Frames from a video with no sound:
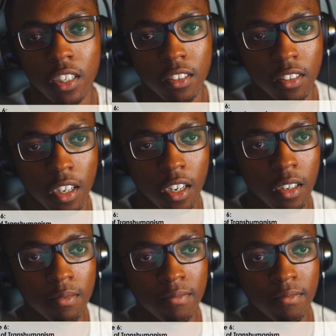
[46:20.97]

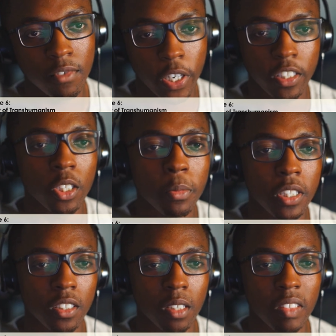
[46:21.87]
transhumanism is
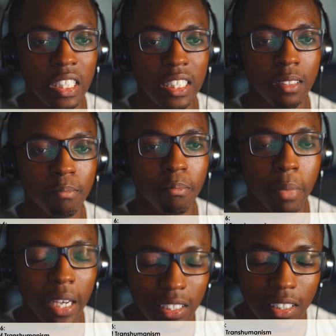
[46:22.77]
basically
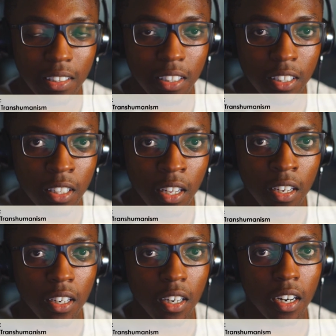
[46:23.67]
uh,
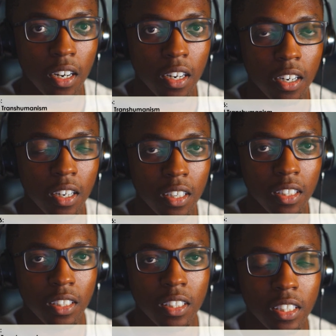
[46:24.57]

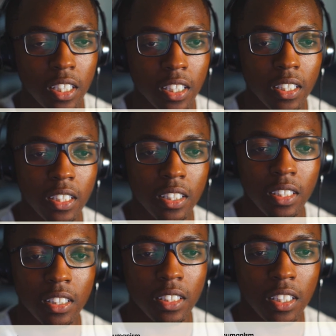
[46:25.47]
a way
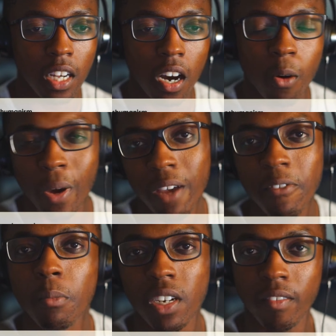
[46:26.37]
of human advancement
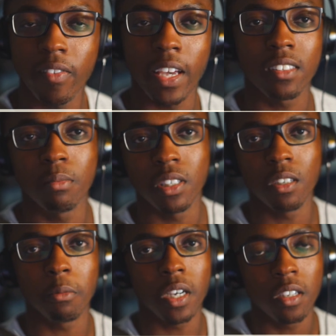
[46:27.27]
in a way.
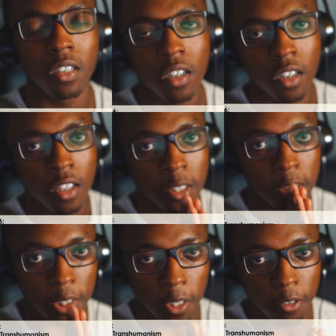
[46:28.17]
So,
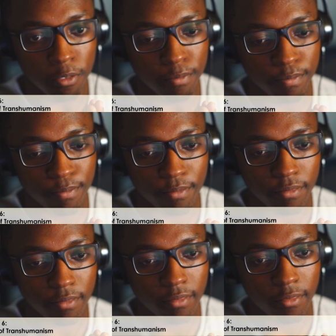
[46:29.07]

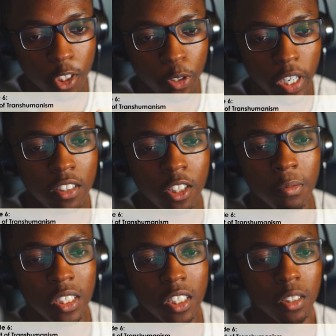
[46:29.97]
transhumanism
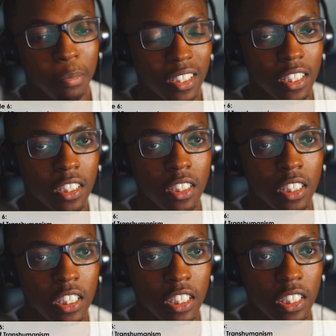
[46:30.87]
essentially is just like,
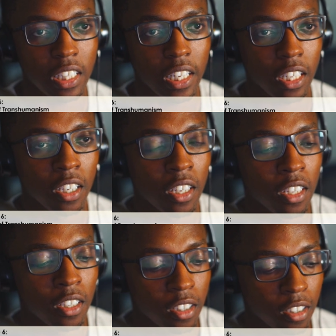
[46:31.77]

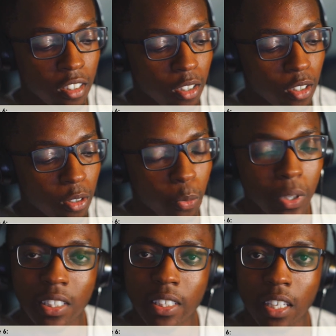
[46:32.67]
what's next for
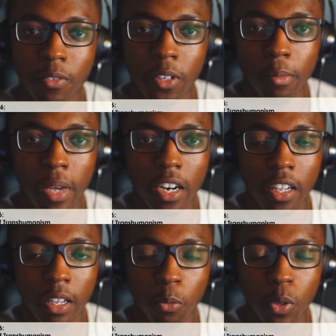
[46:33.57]
humanity? What's
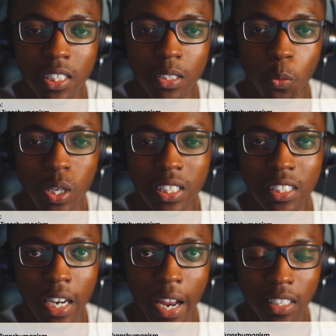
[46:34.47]
the next thing? We've heard
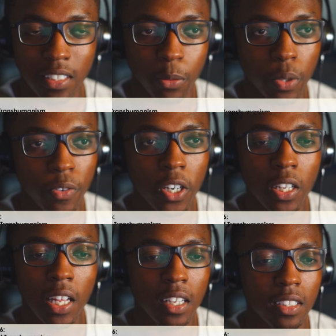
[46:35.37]
a lot of times, if